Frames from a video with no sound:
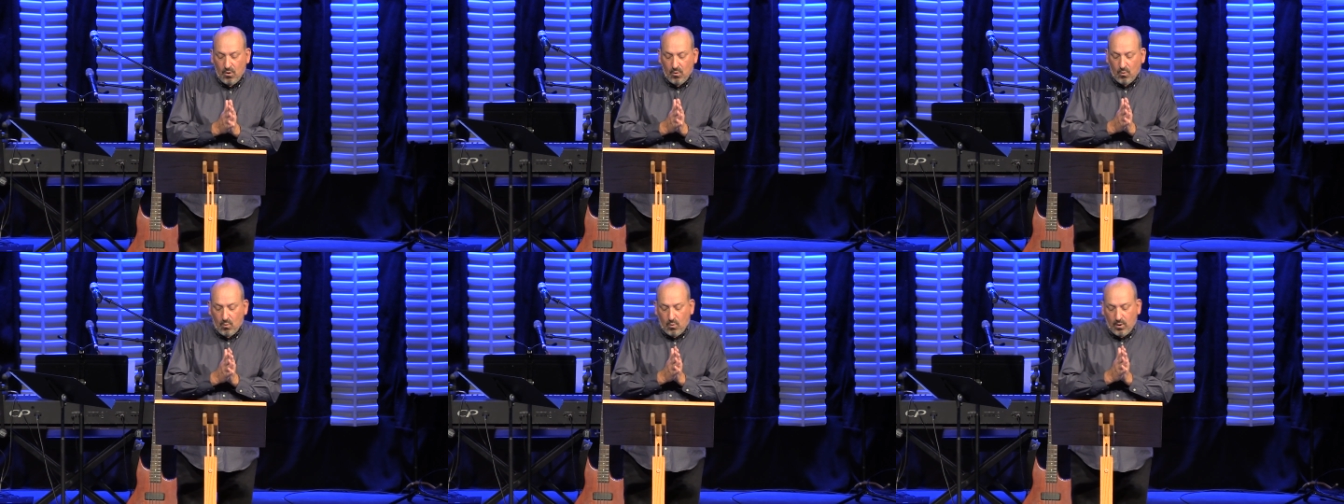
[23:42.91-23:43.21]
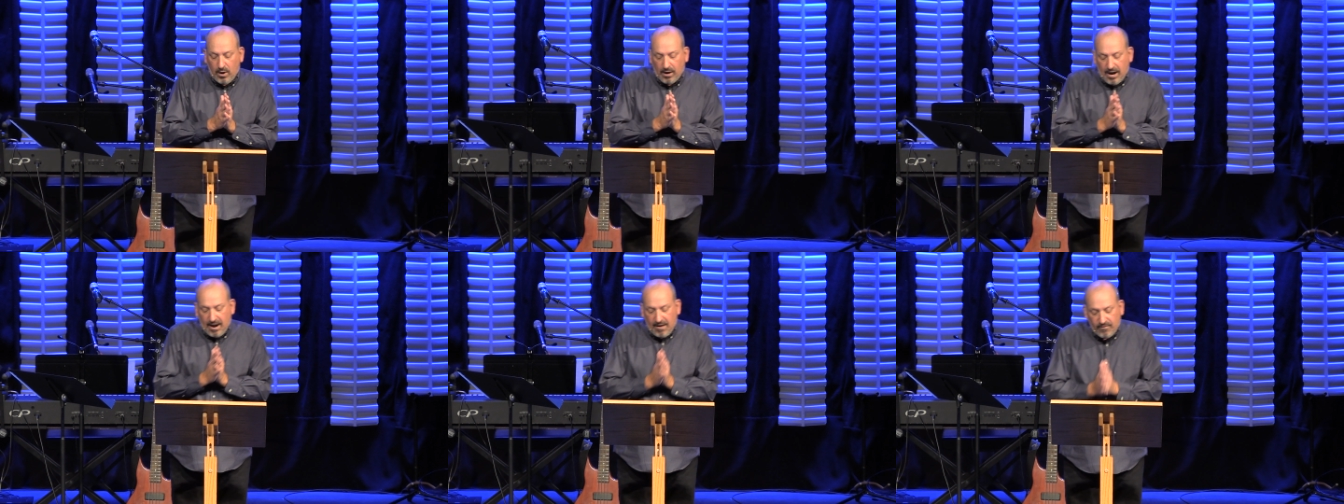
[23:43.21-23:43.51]

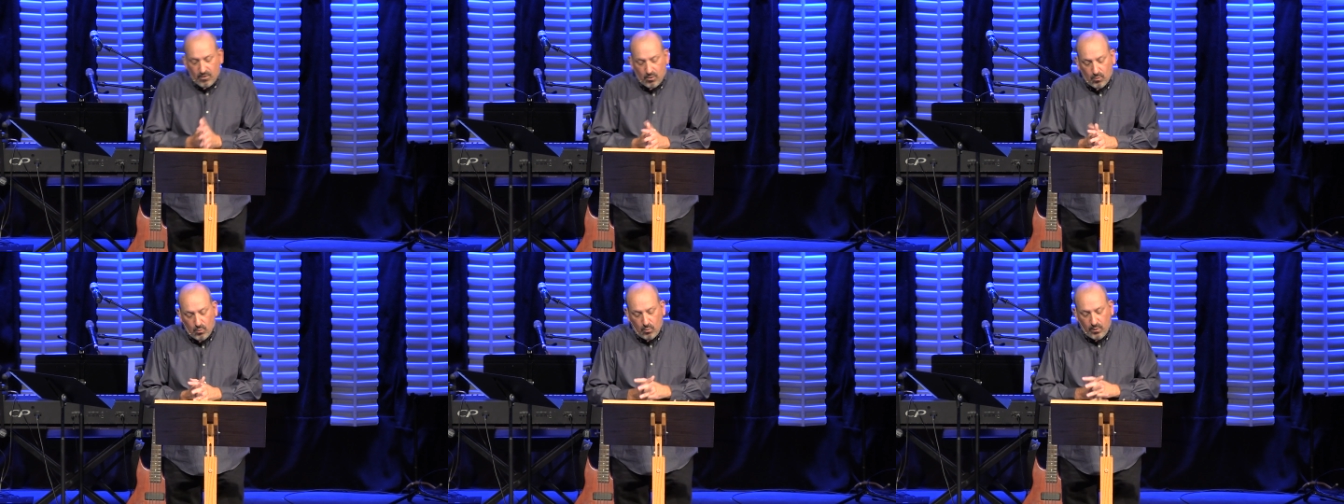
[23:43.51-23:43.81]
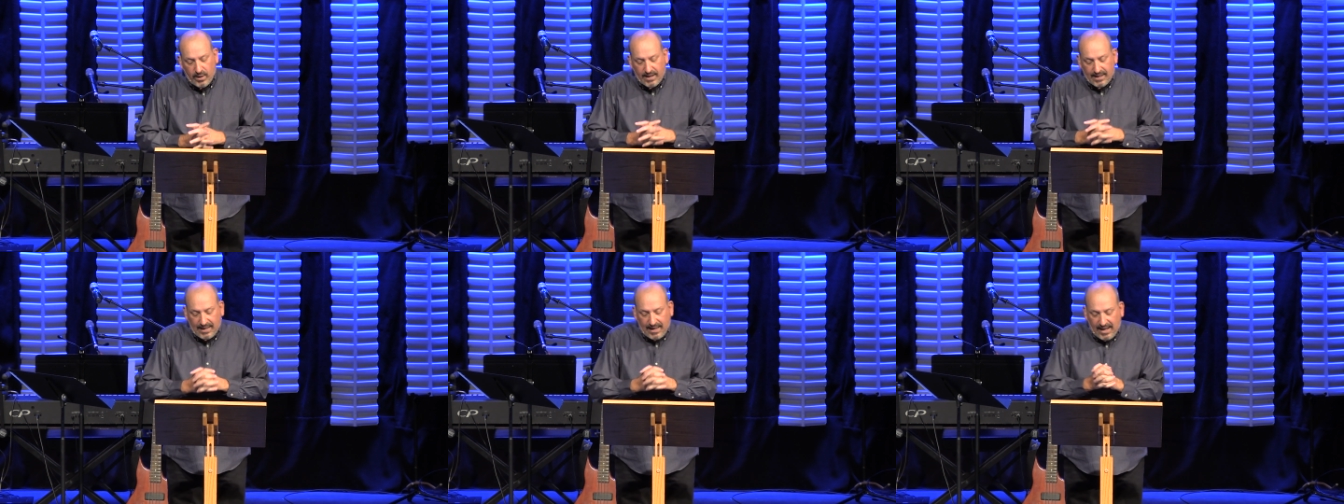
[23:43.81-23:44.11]
wherever
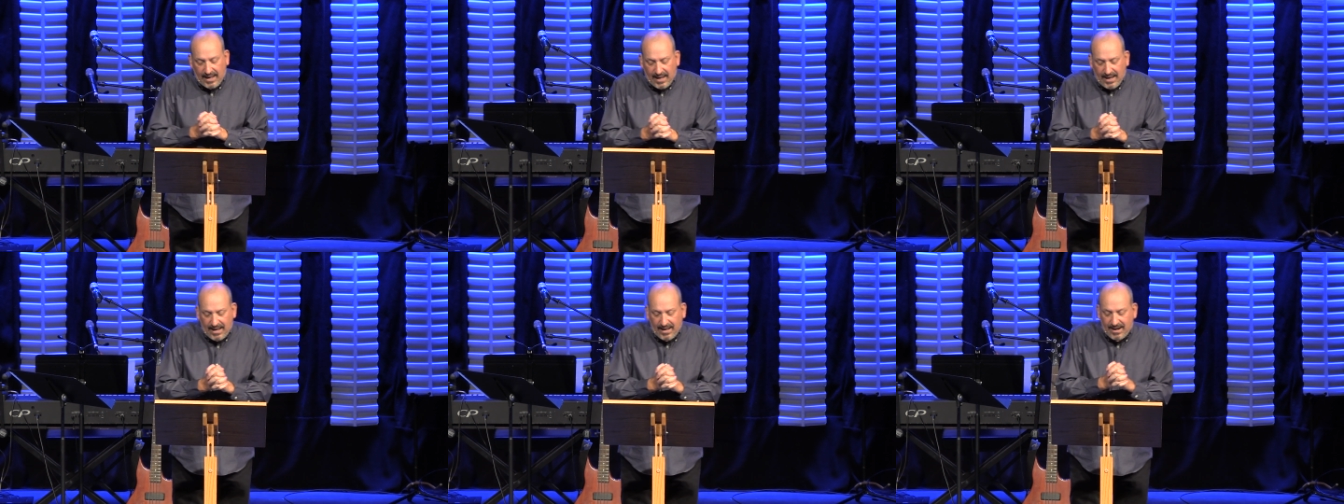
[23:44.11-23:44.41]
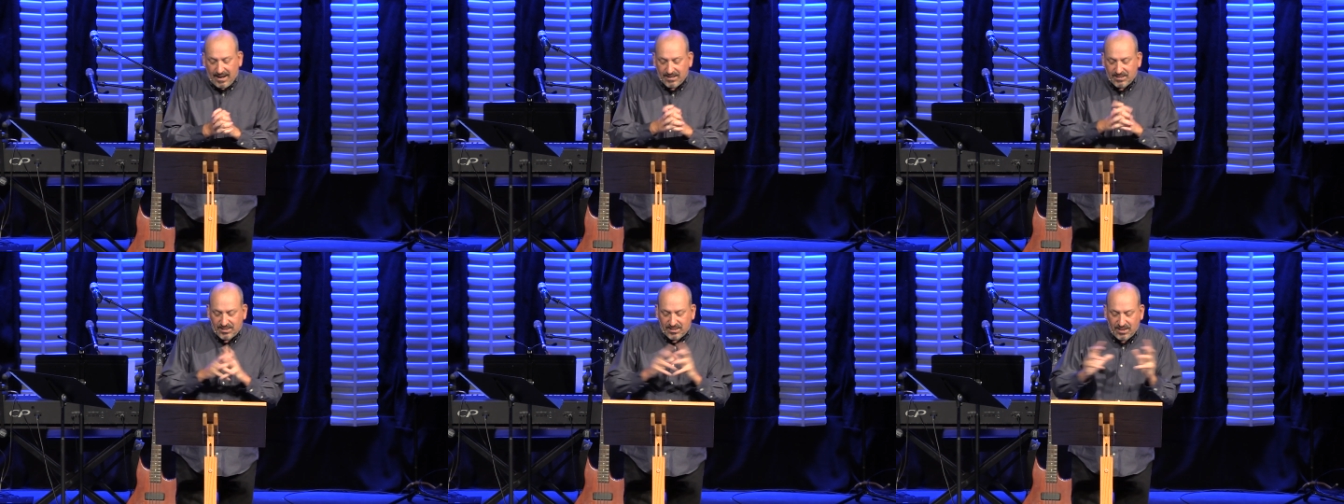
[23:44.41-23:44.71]
we can,
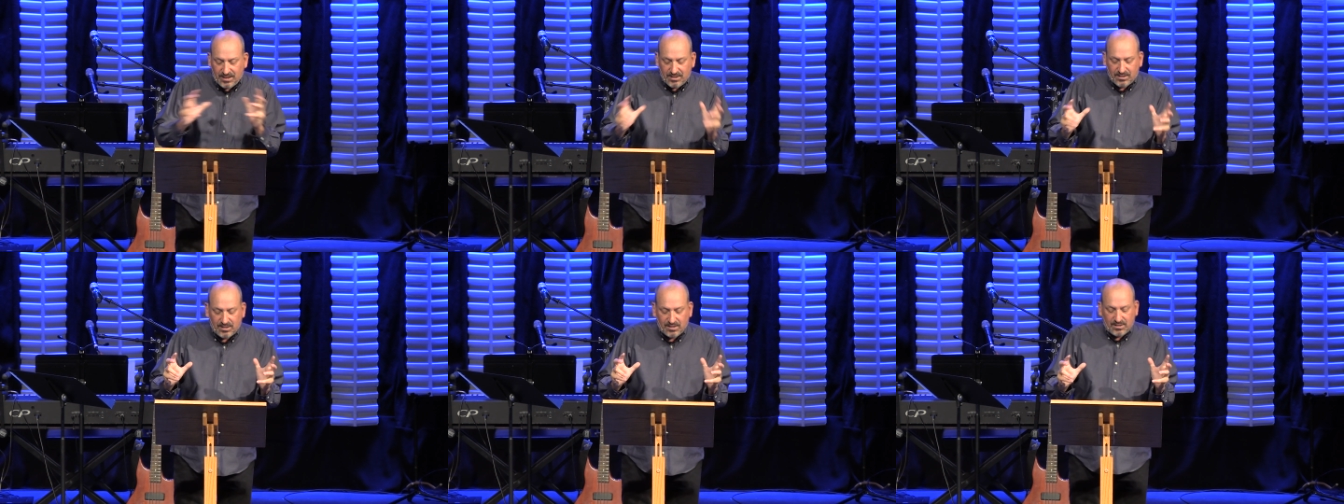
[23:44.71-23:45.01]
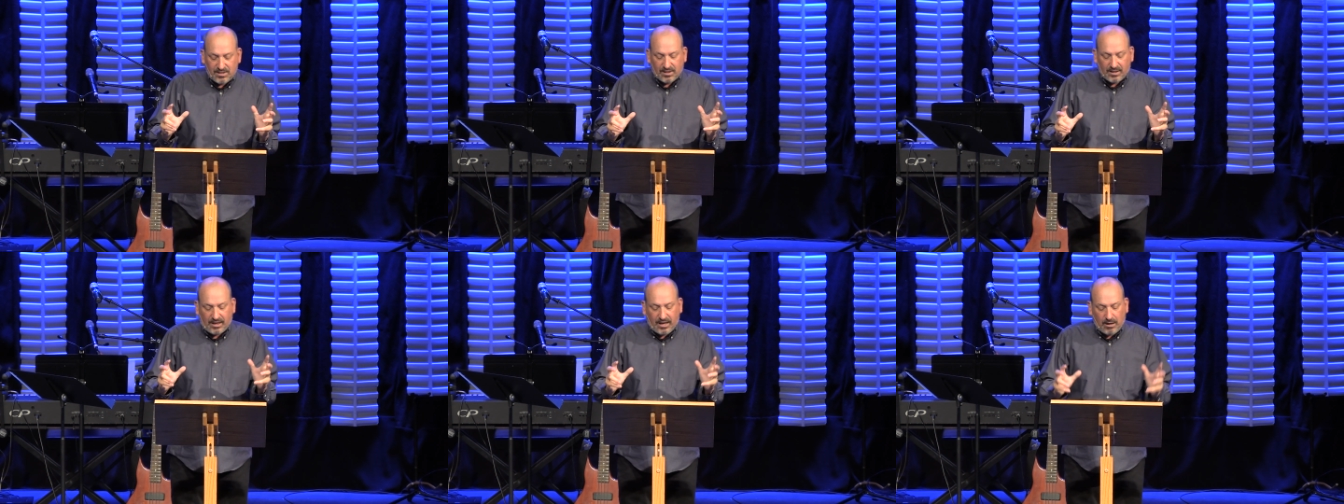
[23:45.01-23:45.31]
as
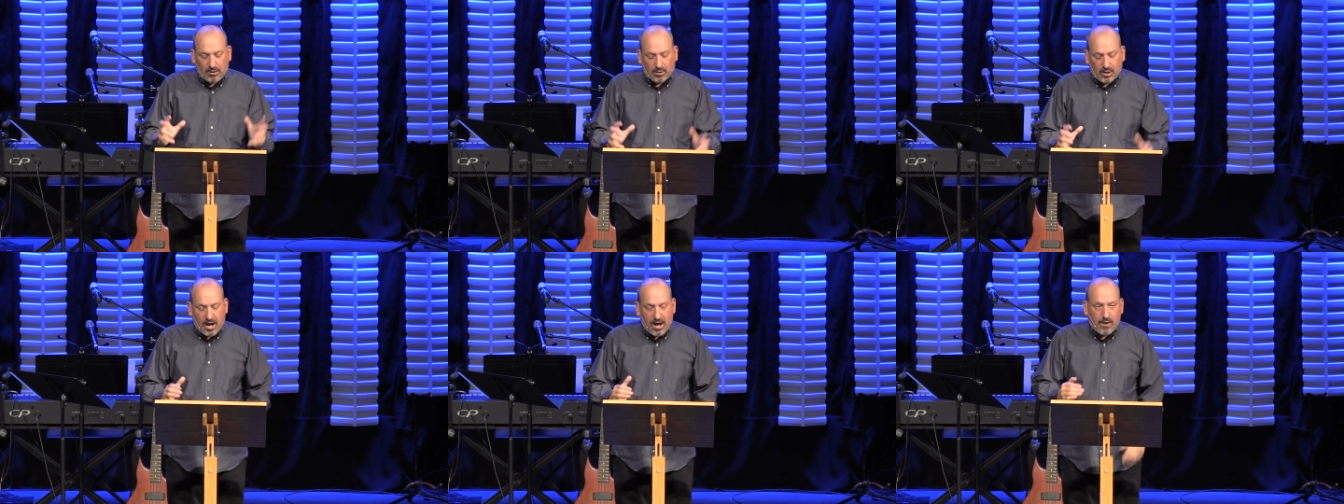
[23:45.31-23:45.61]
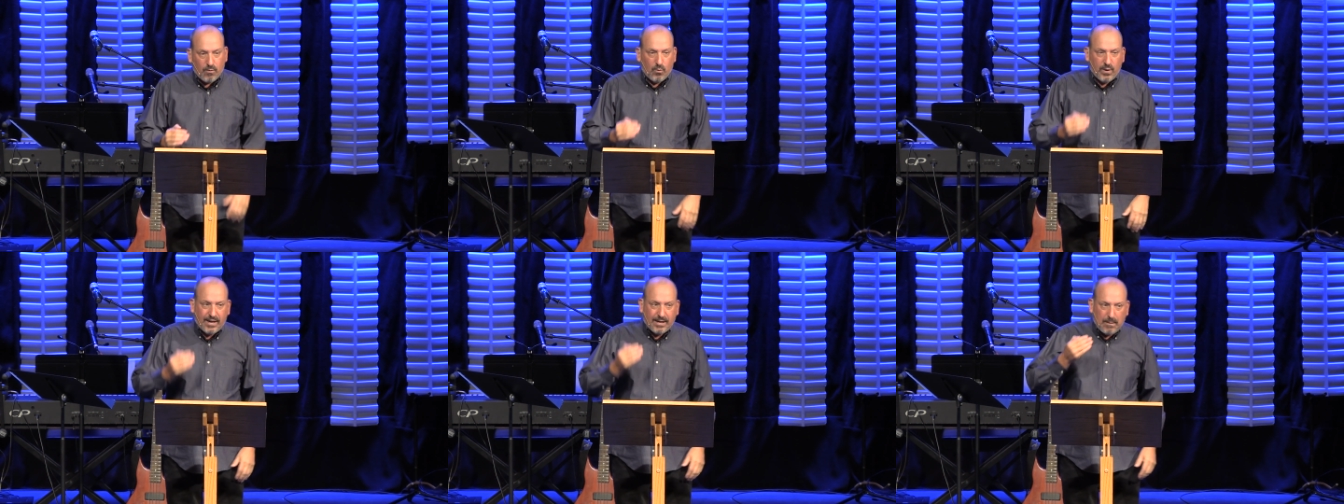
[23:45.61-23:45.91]
citizens of the kingdom of
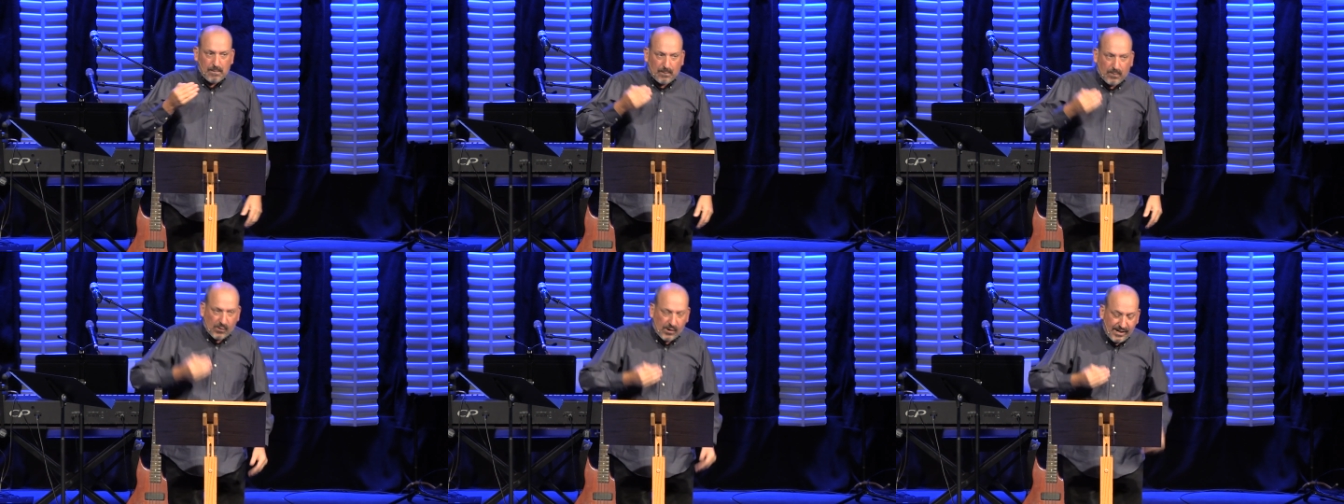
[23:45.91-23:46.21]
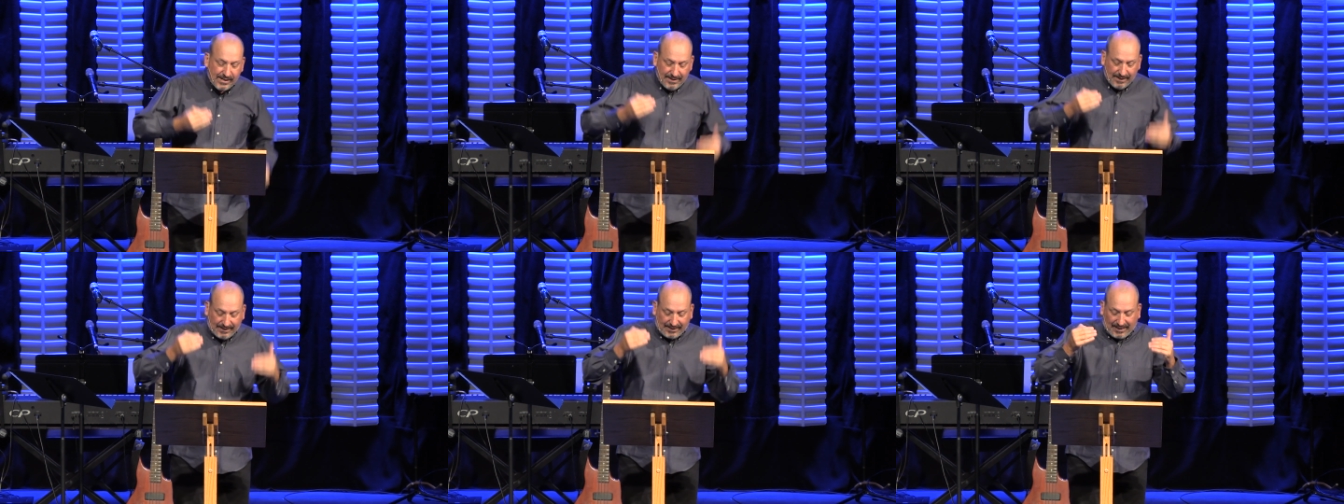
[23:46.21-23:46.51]
God, we can
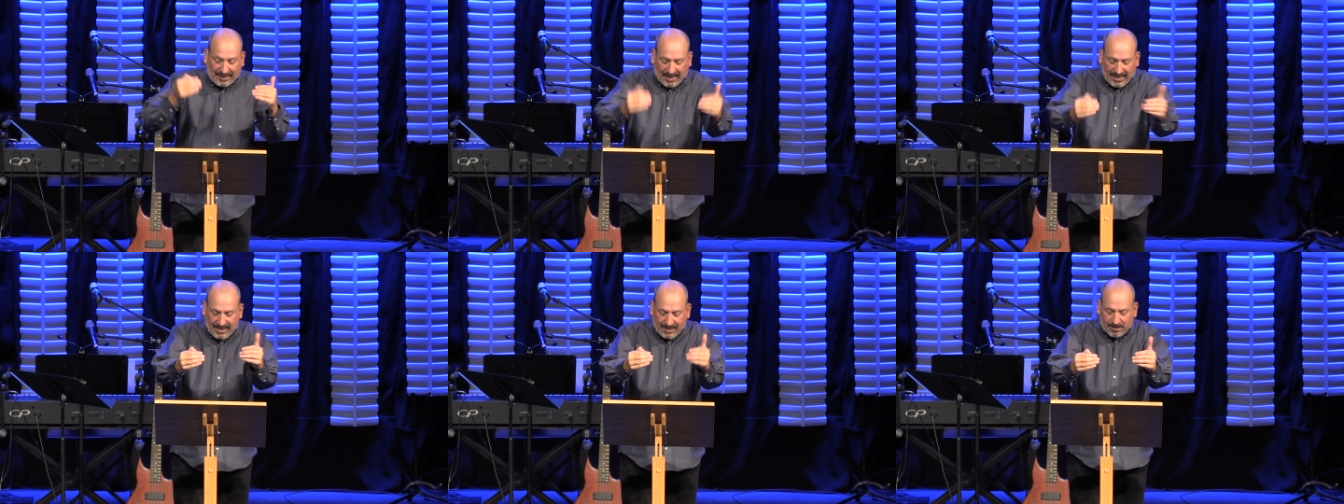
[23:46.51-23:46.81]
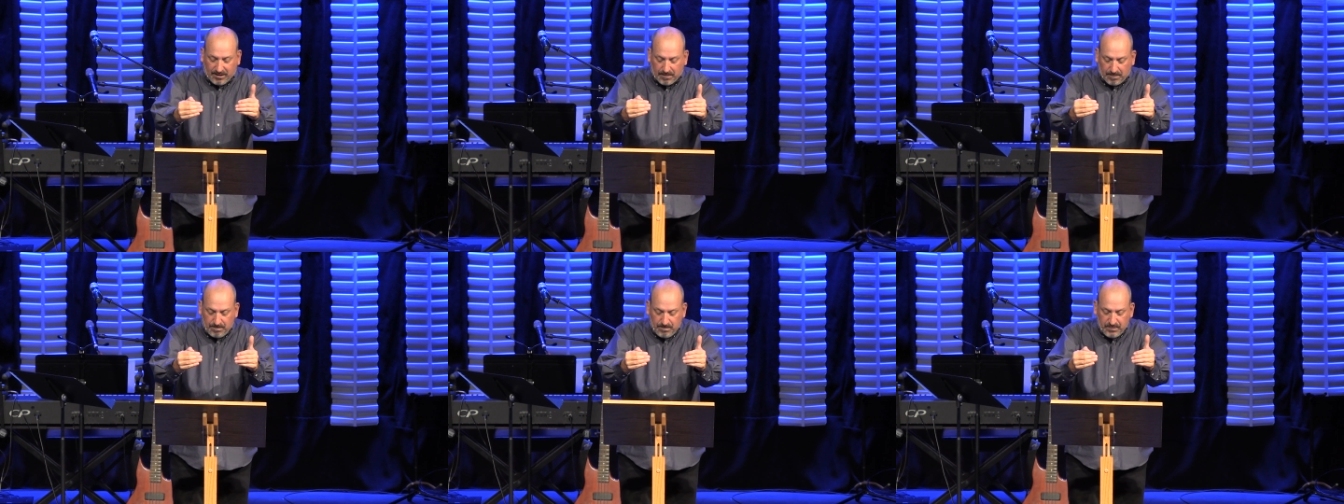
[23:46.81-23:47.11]
bring the
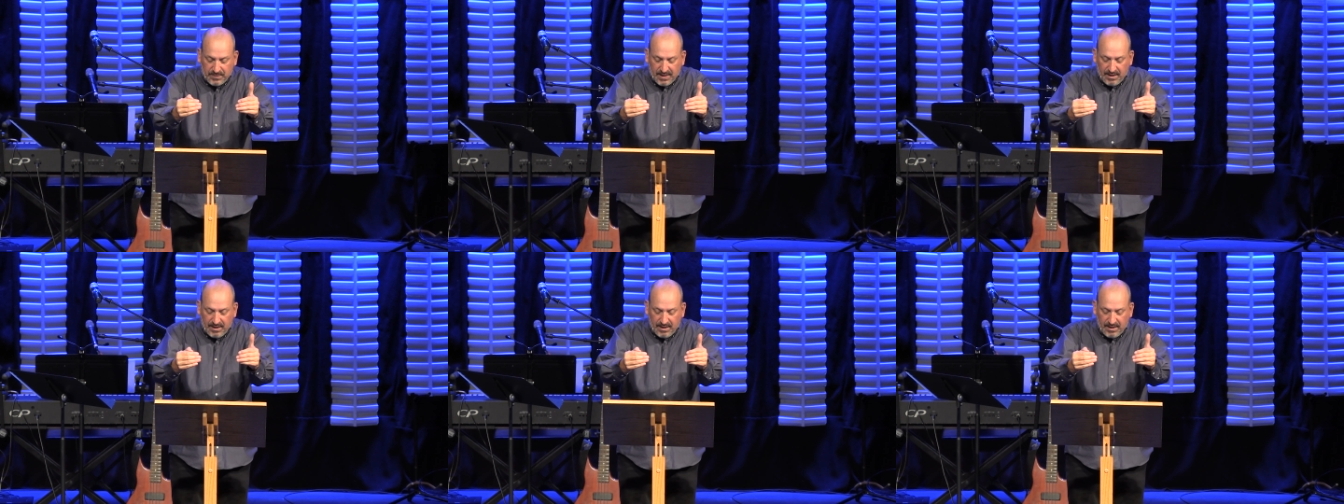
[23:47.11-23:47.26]
kingdom.